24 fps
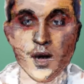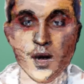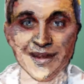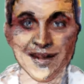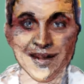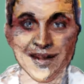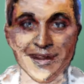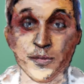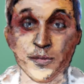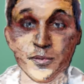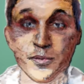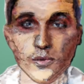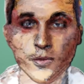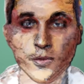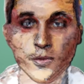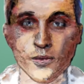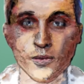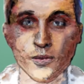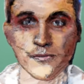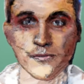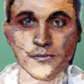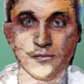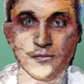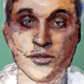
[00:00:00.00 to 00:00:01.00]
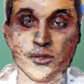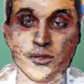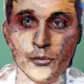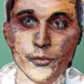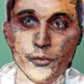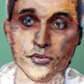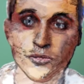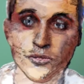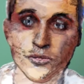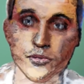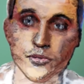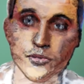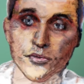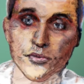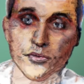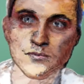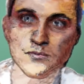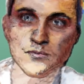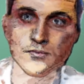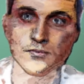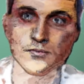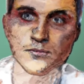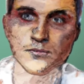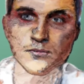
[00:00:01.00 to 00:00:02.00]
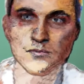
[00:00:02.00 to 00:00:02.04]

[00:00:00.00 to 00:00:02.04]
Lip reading: I will be going over the Kreb cycle,